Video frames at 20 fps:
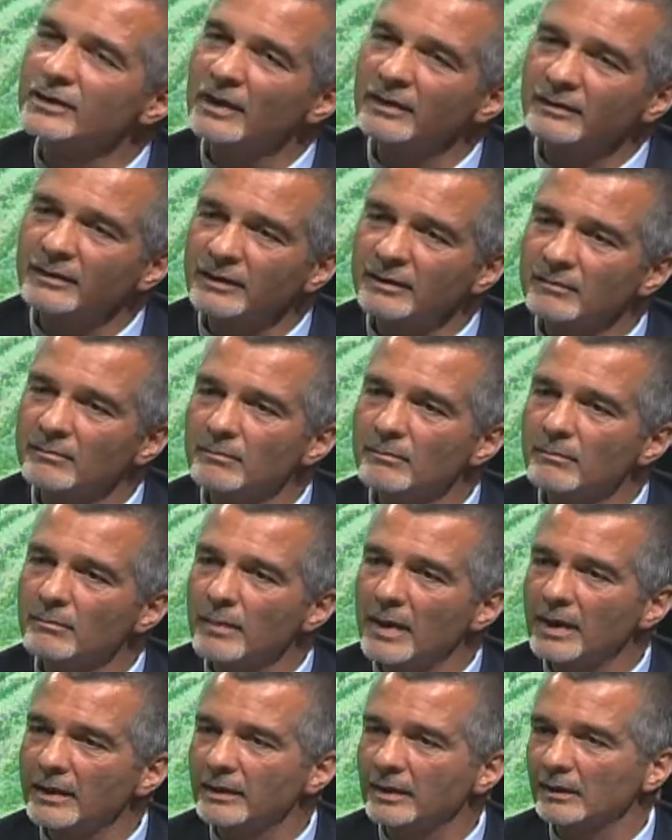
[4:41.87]
nothing
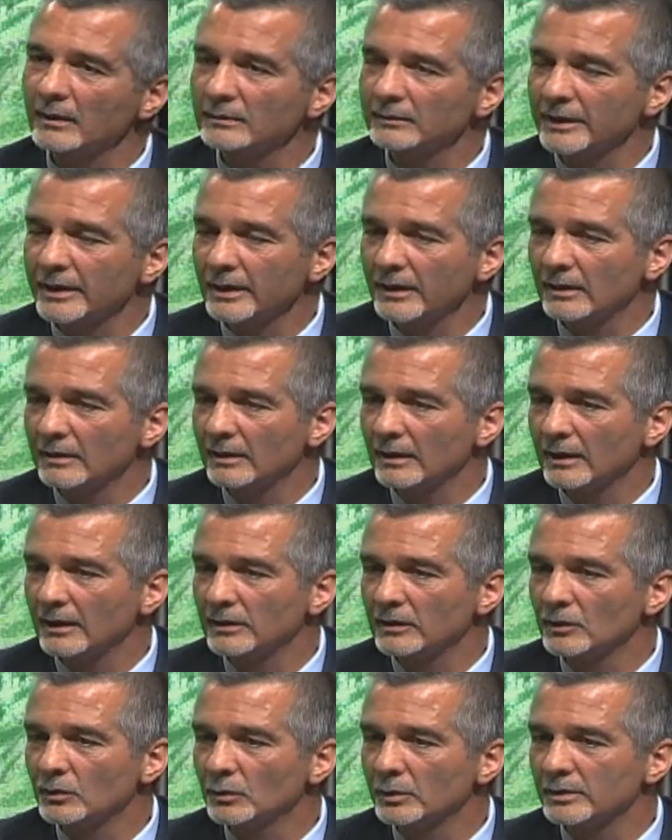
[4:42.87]
medically that
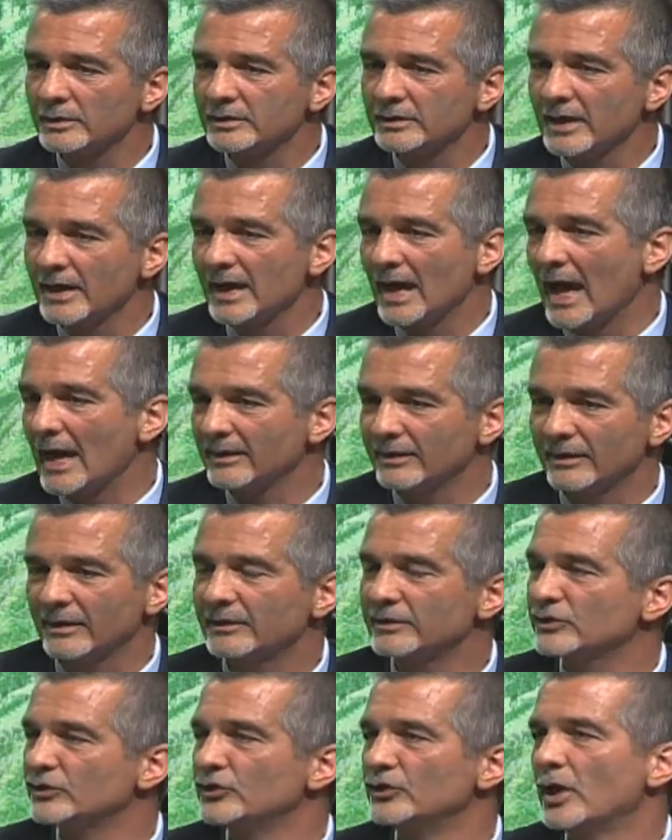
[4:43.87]
you would say at
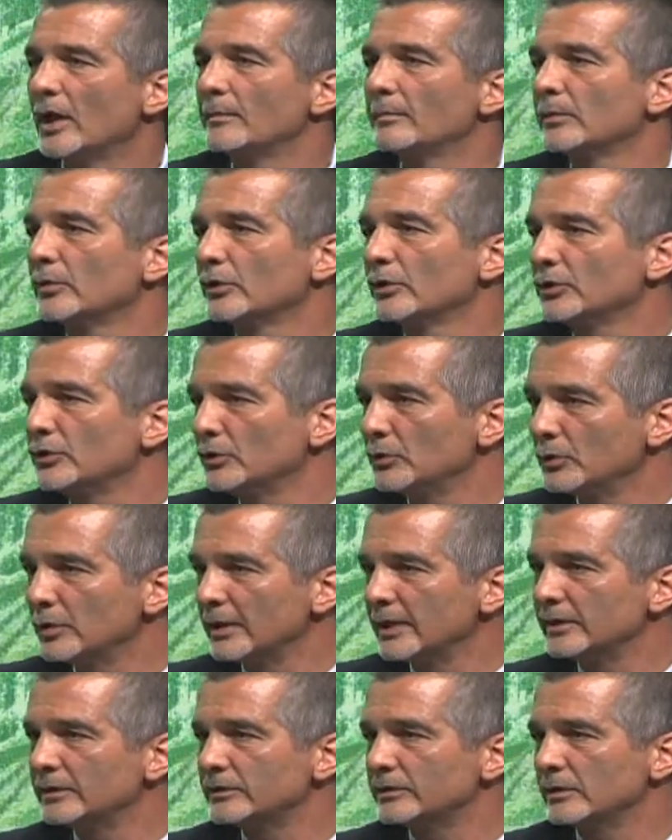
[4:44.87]
this number you
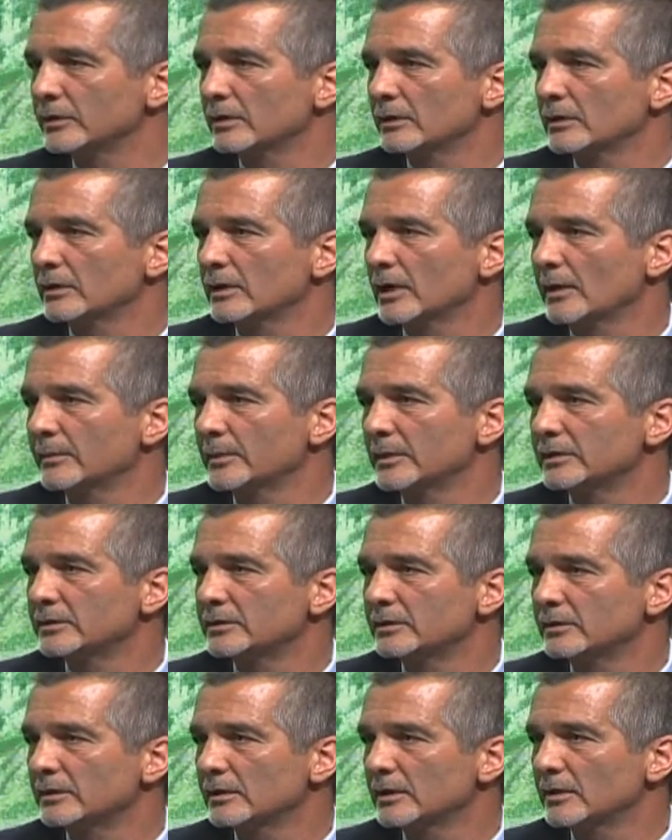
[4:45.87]
need to come
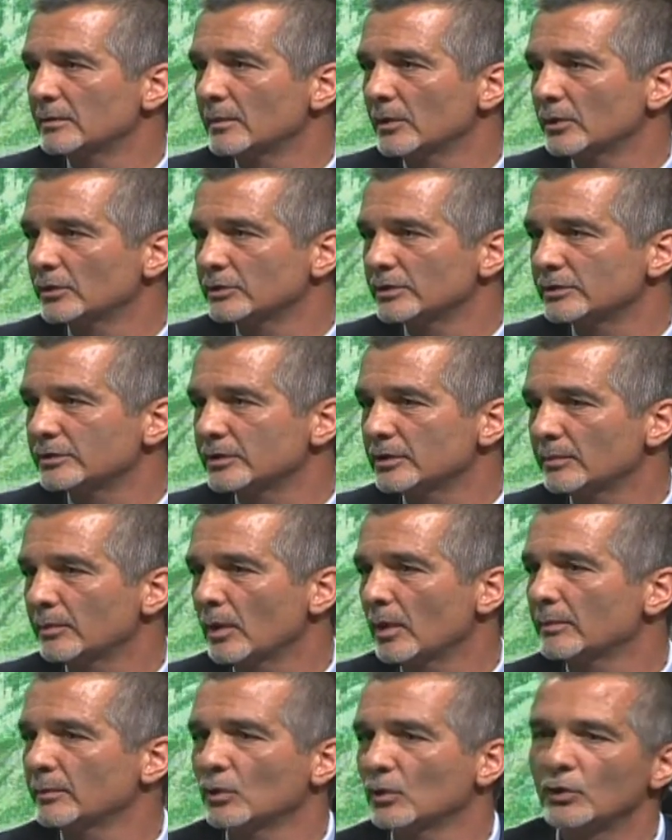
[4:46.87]
into the emergency
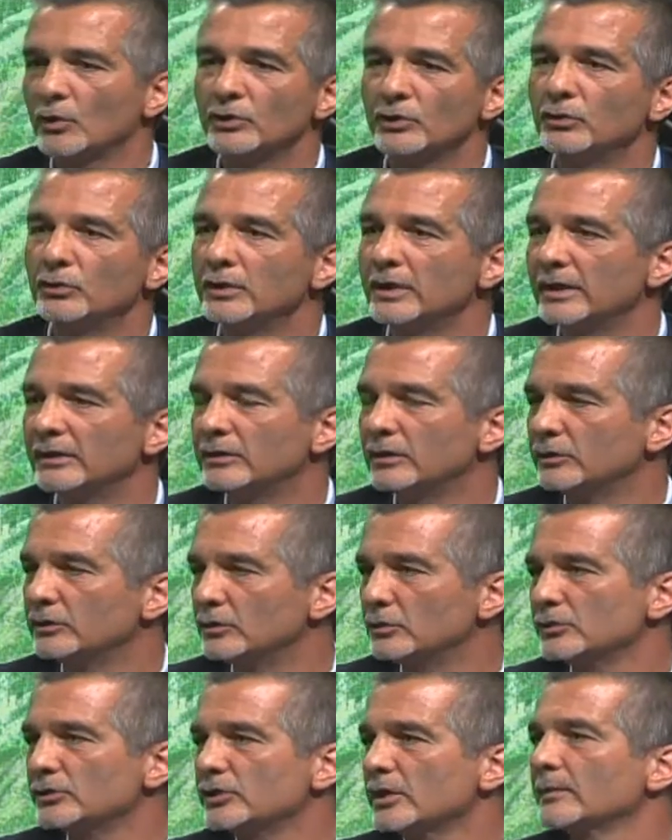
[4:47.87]
department or you need to
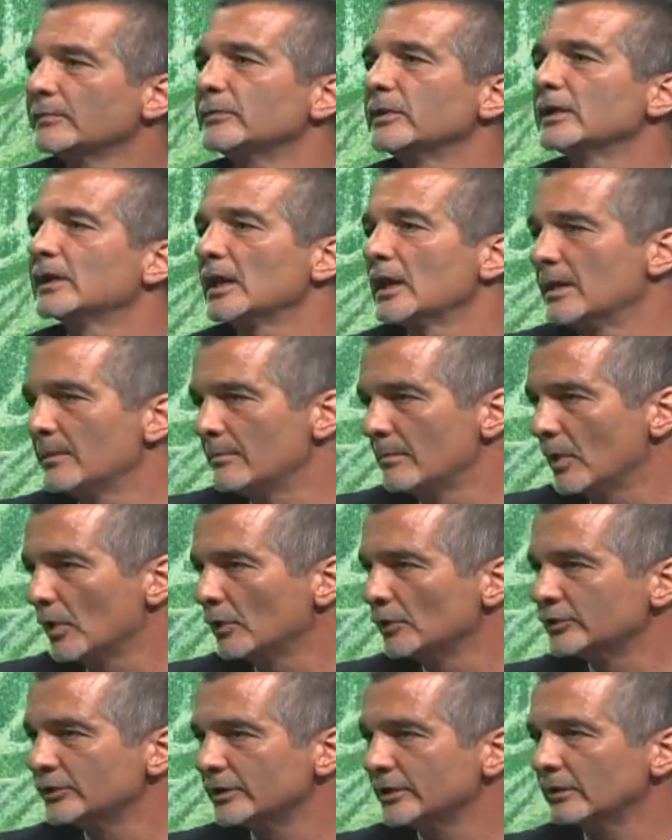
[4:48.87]
do something
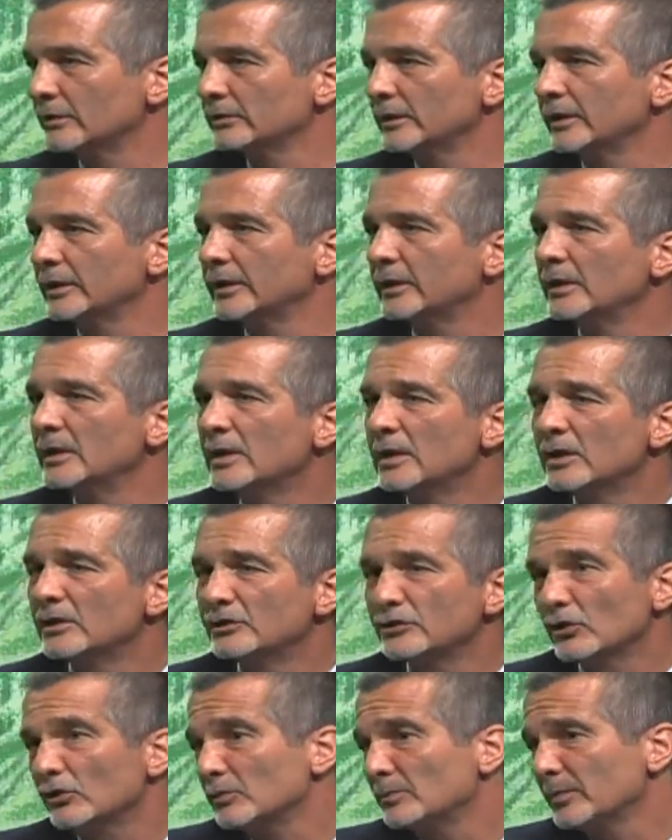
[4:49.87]
emergently.
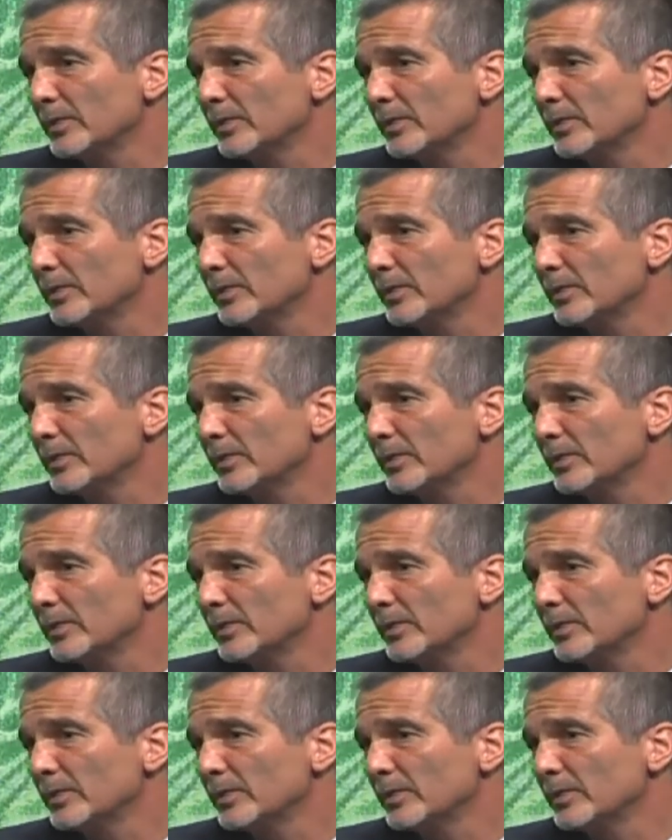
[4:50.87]
Certain